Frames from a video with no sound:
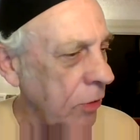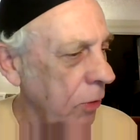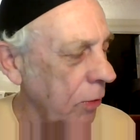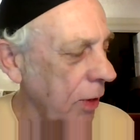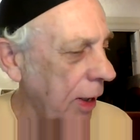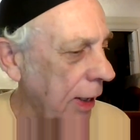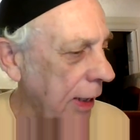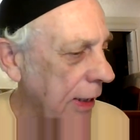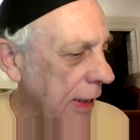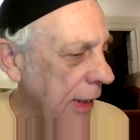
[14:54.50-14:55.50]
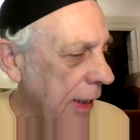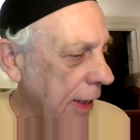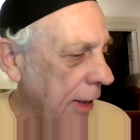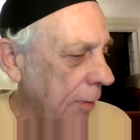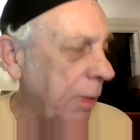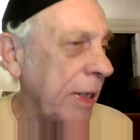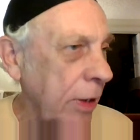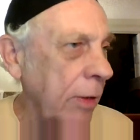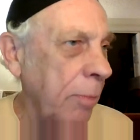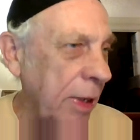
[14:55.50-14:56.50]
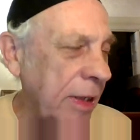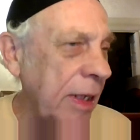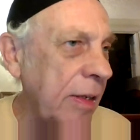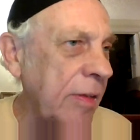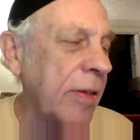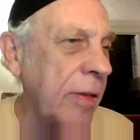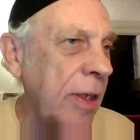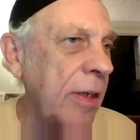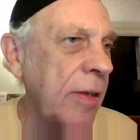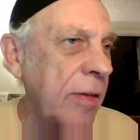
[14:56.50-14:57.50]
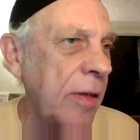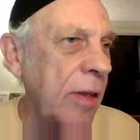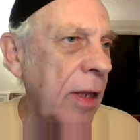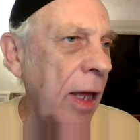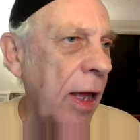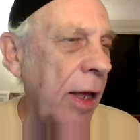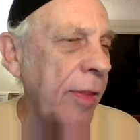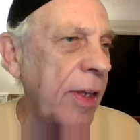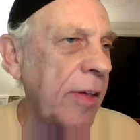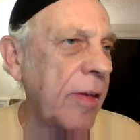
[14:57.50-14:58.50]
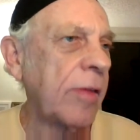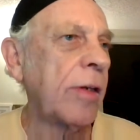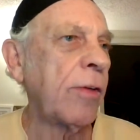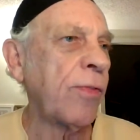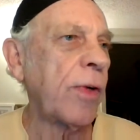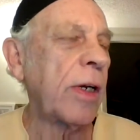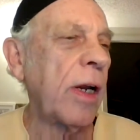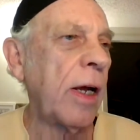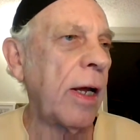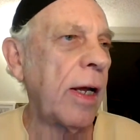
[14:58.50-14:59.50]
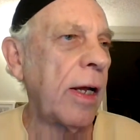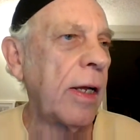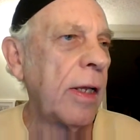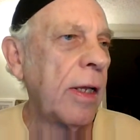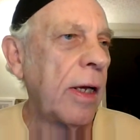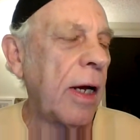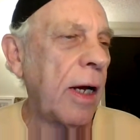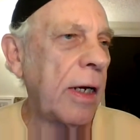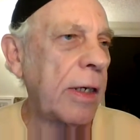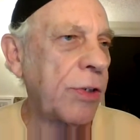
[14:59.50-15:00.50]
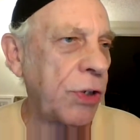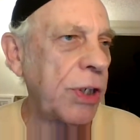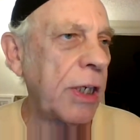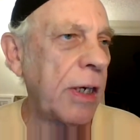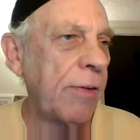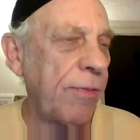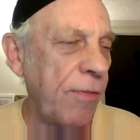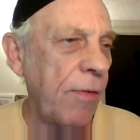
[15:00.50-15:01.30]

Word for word: so, uh, but but these these uh, these are the different uh, uh, Shia